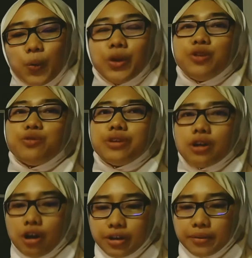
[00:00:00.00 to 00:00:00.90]
record
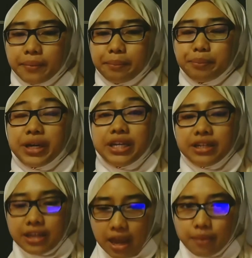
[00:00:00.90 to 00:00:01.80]
by a
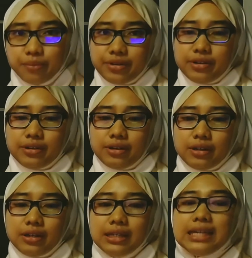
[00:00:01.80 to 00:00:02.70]
camera,
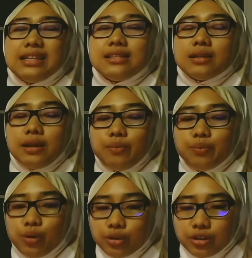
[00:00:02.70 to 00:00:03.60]
it is
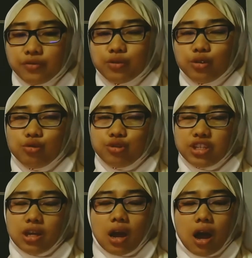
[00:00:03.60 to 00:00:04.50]
important for you to see
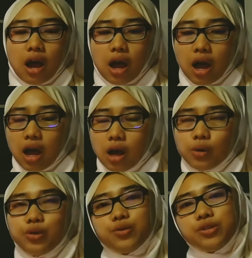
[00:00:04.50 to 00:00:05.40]
how you
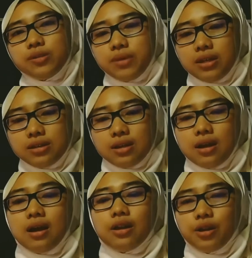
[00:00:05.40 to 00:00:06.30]
speak,
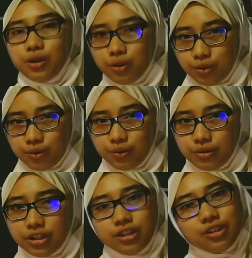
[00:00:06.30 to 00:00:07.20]
not only
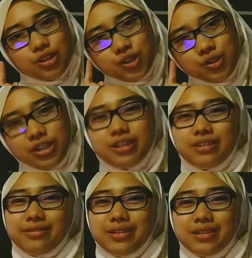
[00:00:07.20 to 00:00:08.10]
to hear
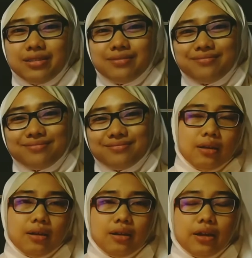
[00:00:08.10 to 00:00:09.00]
it.
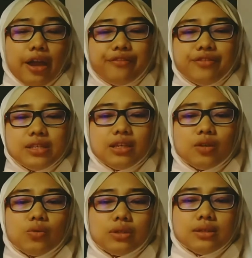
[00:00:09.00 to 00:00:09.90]
Every single
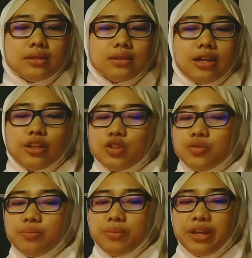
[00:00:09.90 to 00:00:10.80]
words that you
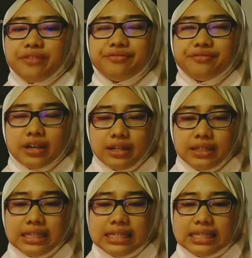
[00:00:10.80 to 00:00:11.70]
may find
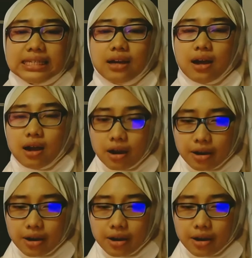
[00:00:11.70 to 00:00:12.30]
it hard